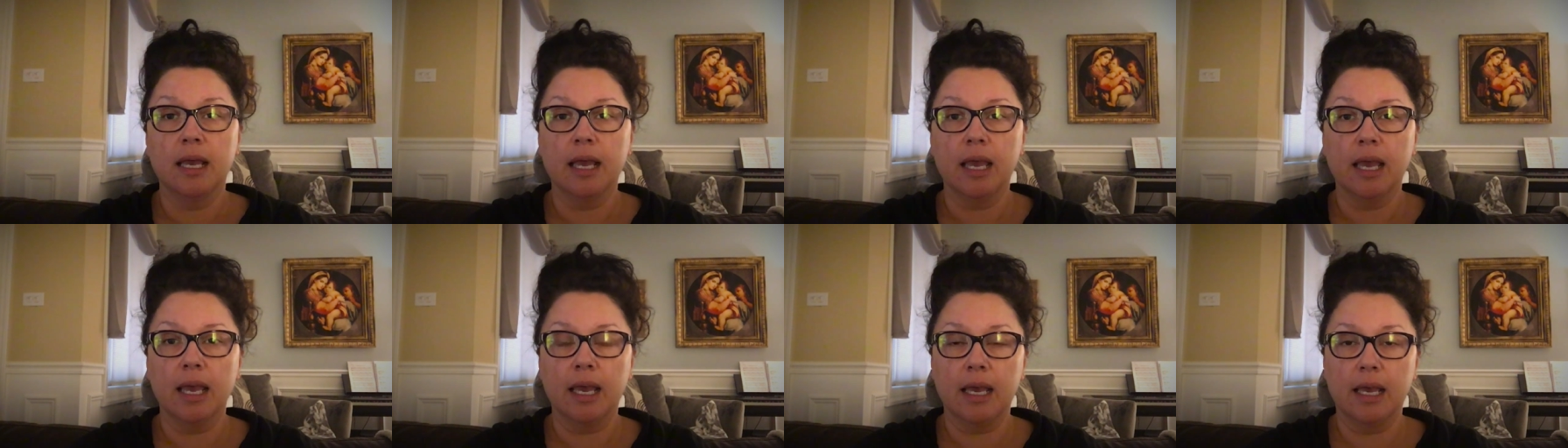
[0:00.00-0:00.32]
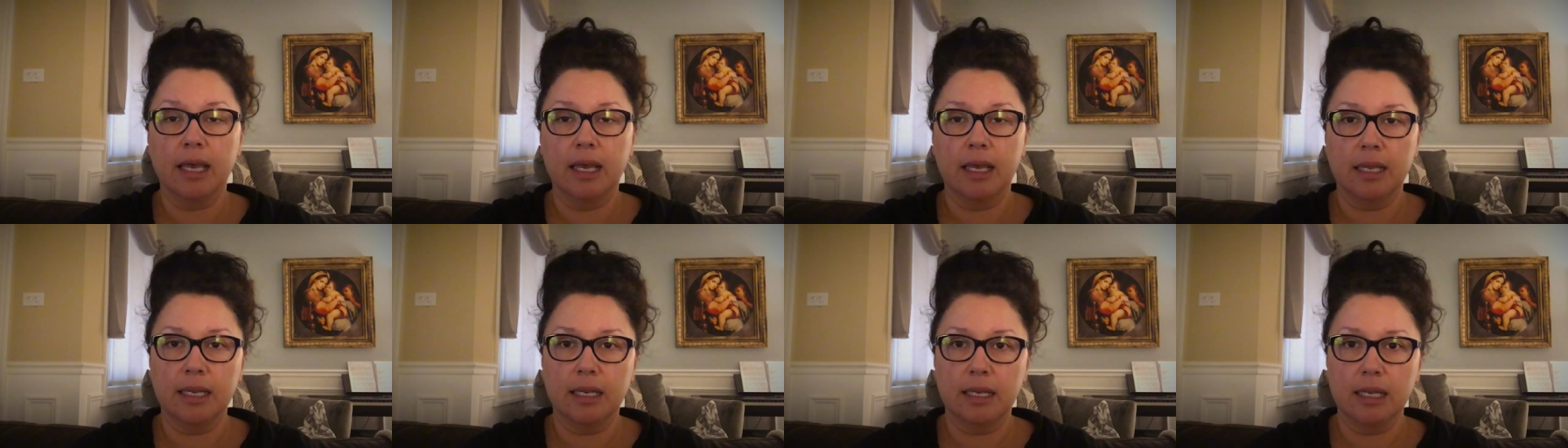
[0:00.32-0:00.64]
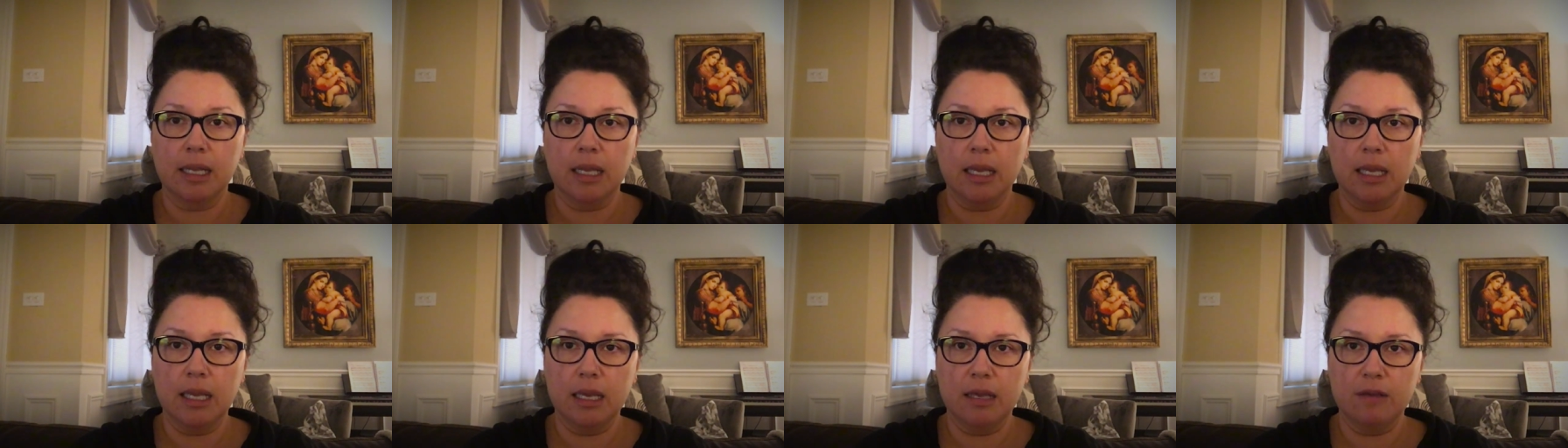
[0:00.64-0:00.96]
And
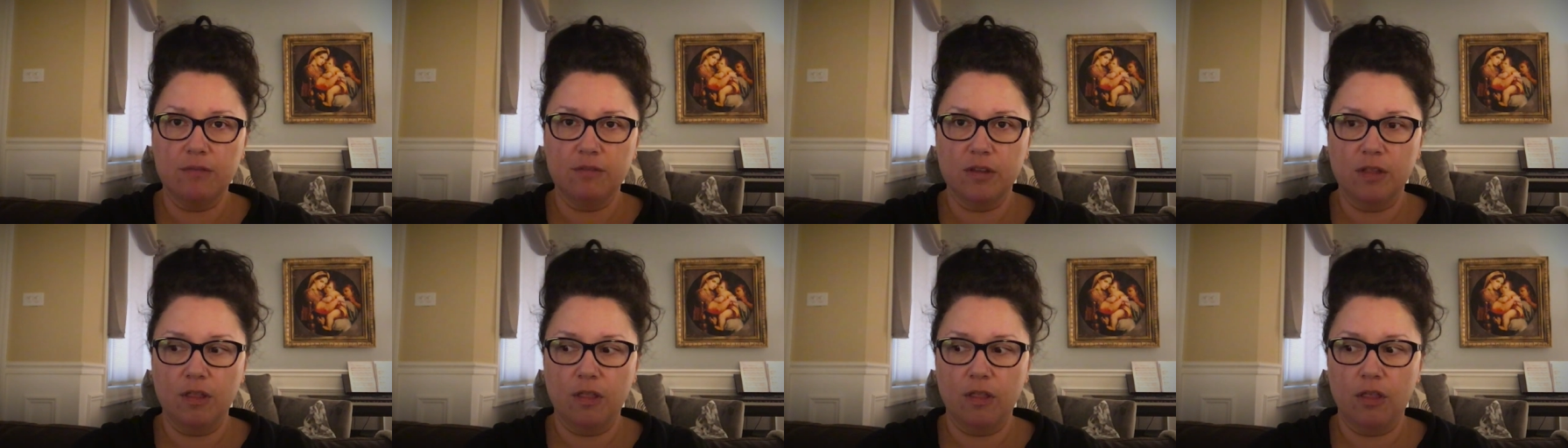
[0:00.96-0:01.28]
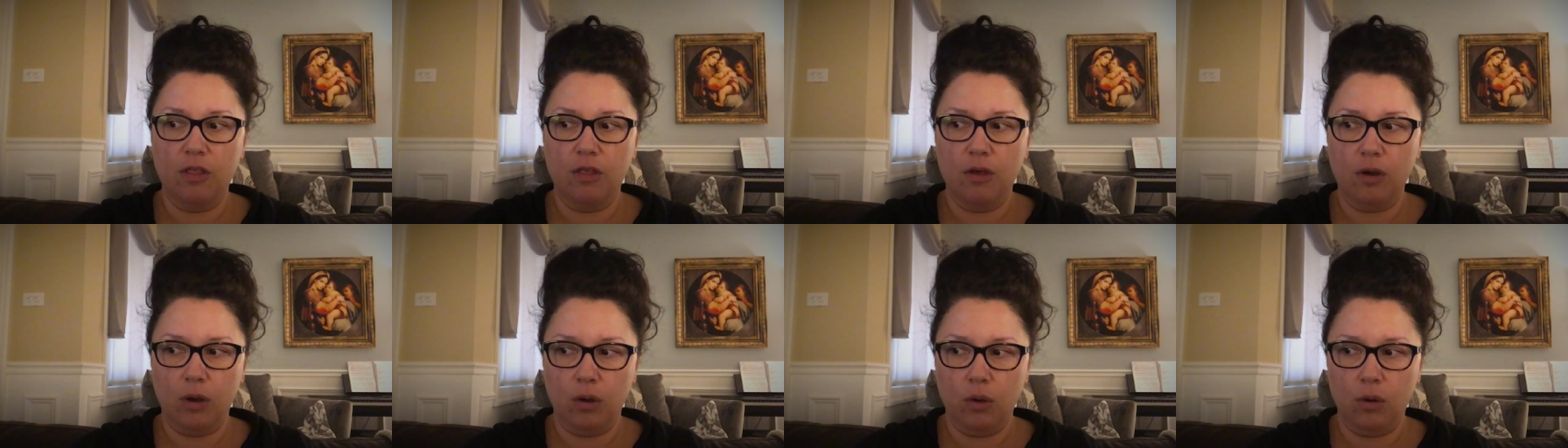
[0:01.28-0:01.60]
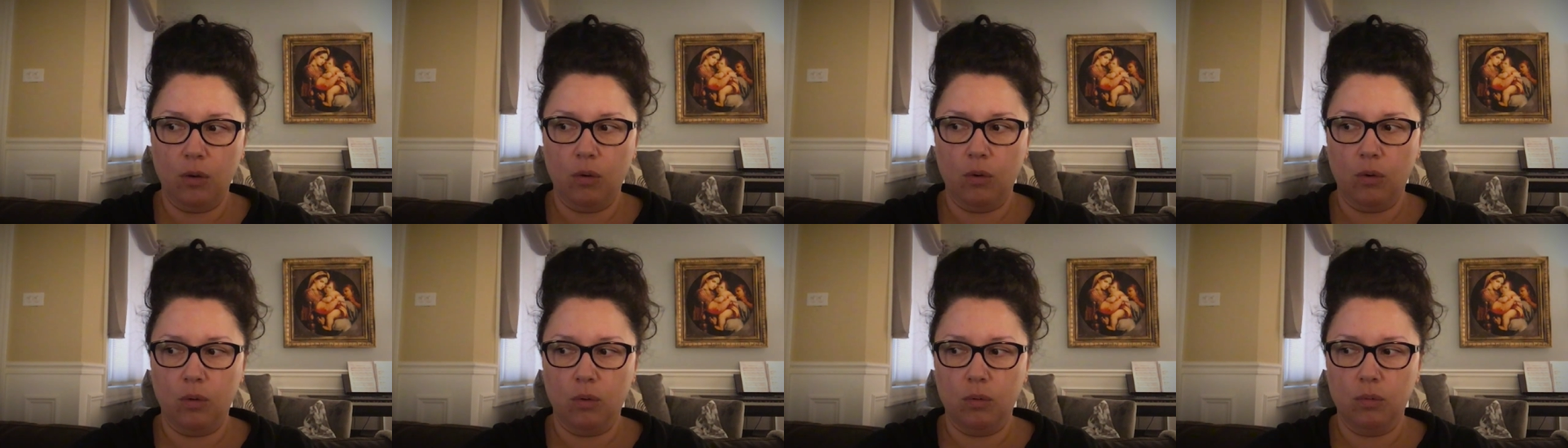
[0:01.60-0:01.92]
even
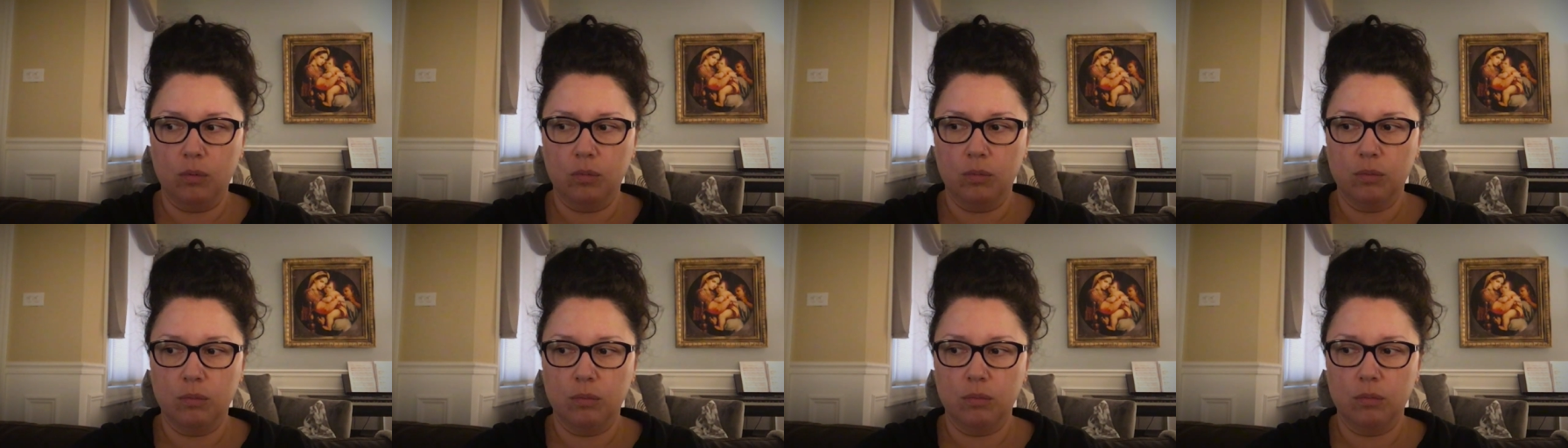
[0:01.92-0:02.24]
though